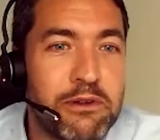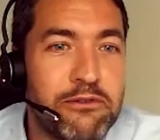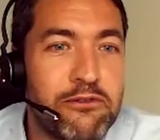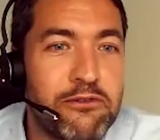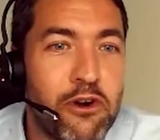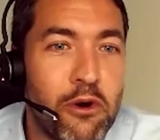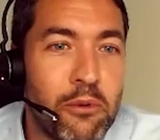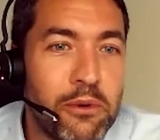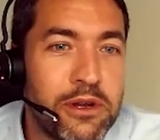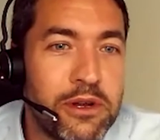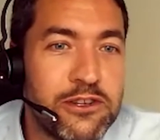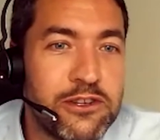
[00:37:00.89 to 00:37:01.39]

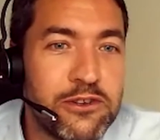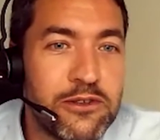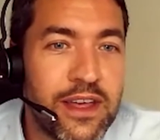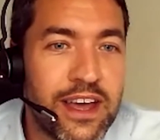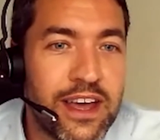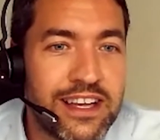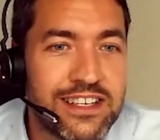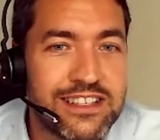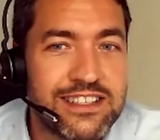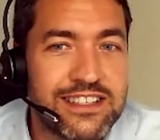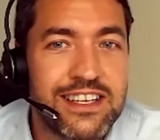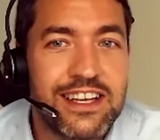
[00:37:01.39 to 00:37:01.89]
before we do
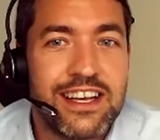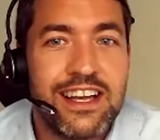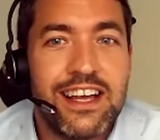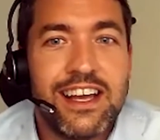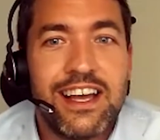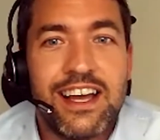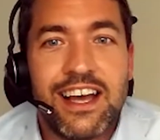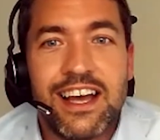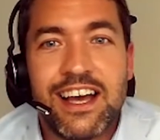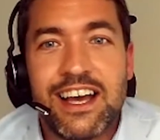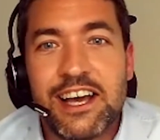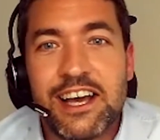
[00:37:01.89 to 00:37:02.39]
that,
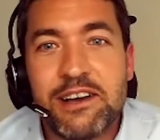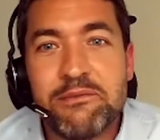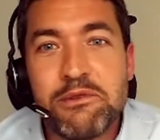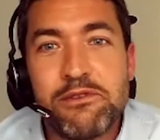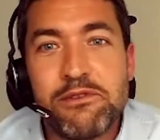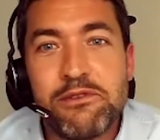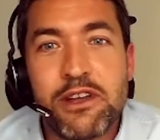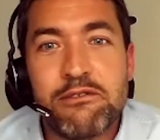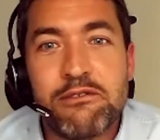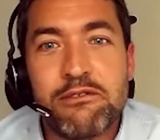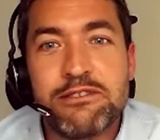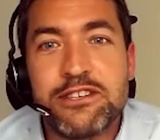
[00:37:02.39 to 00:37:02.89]

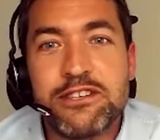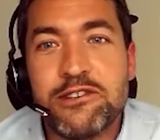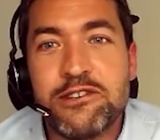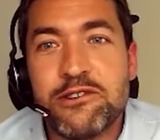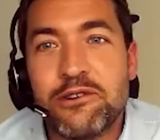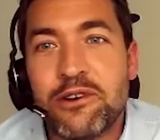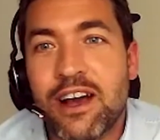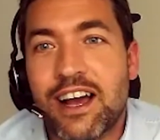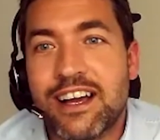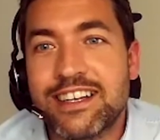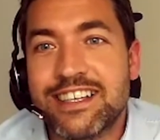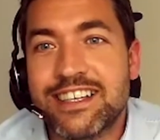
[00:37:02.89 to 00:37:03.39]
moving over to you,
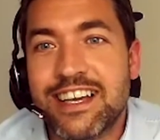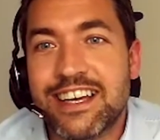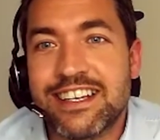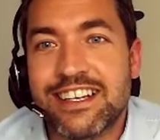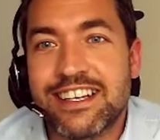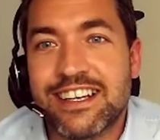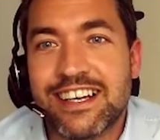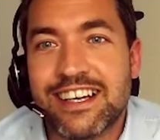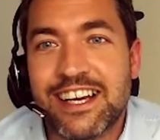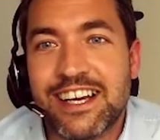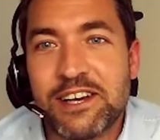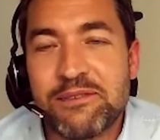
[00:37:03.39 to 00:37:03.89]

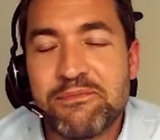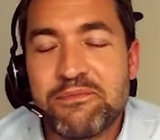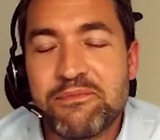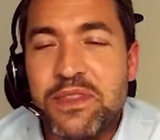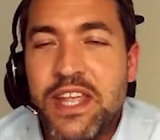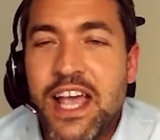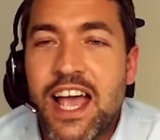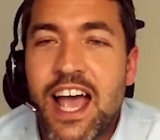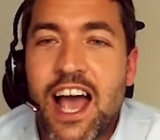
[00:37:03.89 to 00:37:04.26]
Aitana,